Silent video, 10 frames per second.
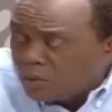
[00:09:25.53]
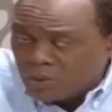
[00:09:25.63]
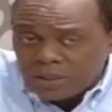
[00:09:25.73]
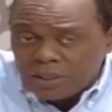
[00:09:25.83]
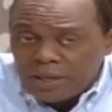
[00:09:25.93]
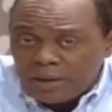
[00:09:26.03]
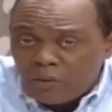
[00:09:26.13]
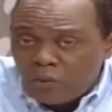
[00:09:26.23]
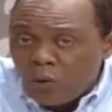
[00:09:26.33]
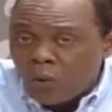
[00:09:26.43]
He was in
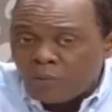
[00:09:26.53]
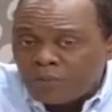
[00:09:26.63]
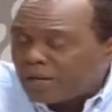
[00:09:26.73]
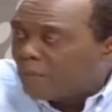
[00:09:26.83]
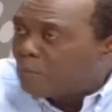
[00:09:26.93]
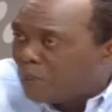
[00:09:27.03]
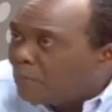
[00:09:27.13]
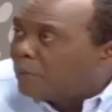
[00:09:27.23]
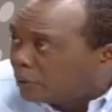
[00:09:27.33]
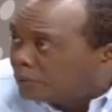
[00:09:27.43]
a room, in a
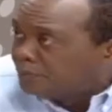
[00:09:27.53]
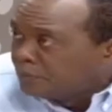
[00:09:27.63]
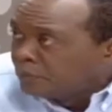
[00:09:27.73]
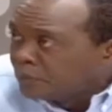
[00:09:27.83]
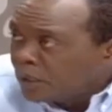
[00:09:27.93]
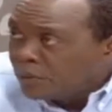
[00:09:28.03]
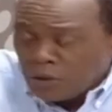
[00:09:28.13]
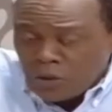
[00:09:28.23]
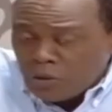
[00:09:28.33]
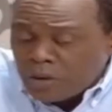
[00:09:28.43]
bubble in
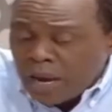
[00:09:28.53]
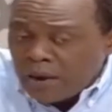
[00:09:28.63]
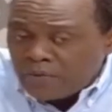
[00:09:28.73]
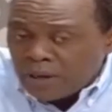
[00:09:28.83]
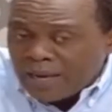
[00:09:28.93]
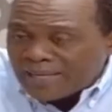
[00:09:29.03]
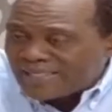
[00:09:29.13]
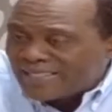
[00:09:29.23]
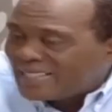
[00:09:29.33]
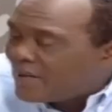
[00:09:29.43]
the UK for like
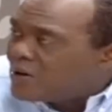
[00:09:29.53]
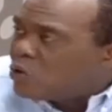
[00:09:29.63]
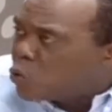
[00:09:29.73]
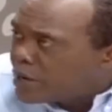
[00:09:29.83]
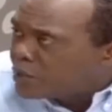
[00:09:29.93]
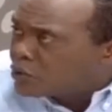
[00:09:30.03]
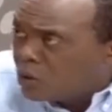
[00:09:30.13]
7 weeks.